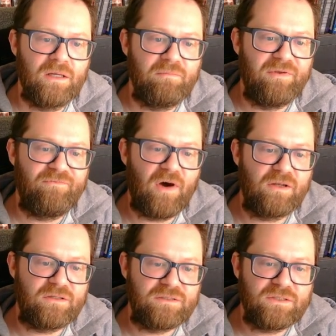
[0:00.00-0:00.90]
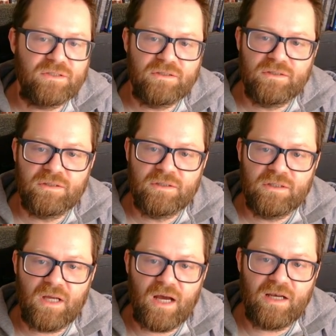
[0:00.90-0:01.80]
Befuddled.
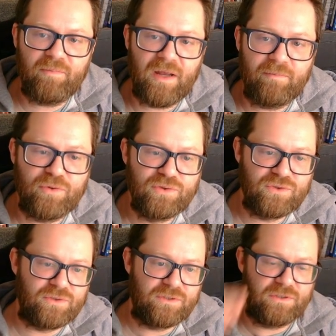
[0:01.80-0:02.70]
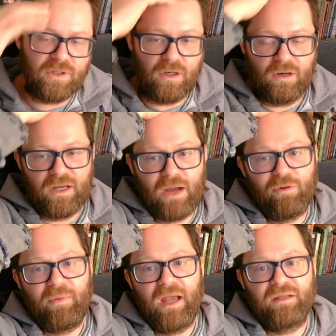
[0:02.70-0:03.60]
Conned, bamboozled. Oh, now we're
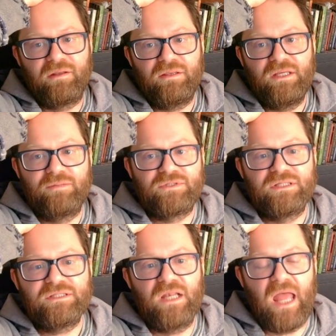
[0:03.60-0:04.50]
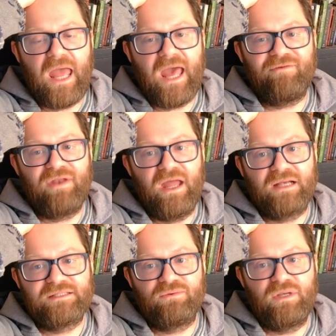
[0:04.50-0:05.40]
back on the theme. So this is going to have an
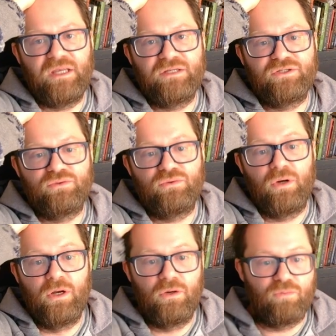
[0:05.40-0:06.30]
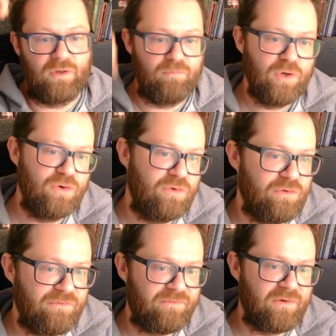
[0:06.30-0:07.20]
X that we need to
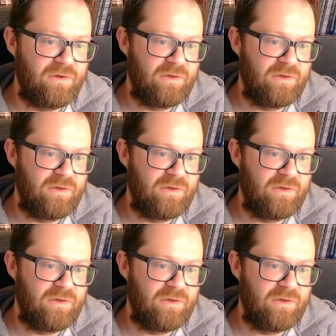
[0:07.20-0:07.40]
remove.